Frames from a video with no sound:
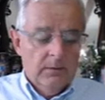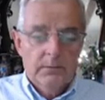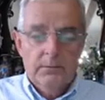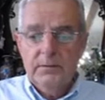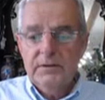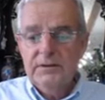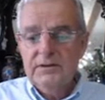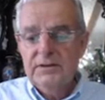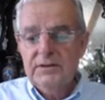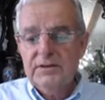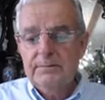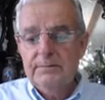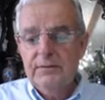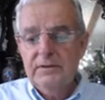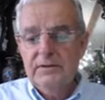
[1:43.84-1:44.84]
We'll
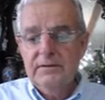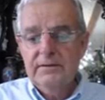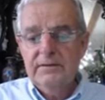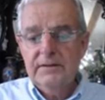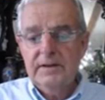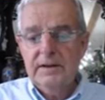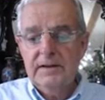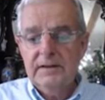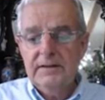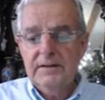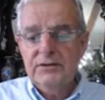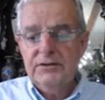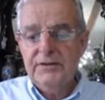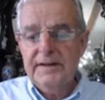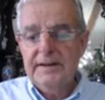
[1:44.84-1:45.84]
just move the
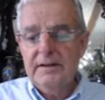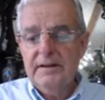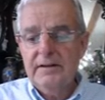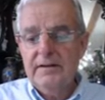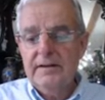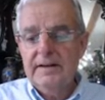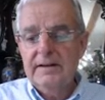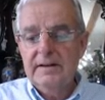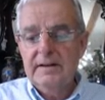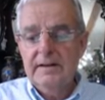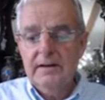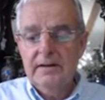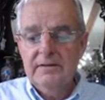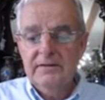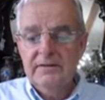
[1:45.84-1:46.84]
trend line
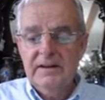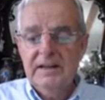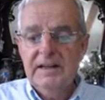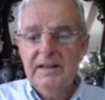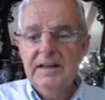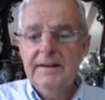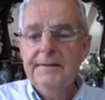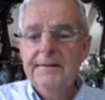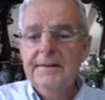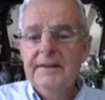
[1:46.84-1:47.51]
over here.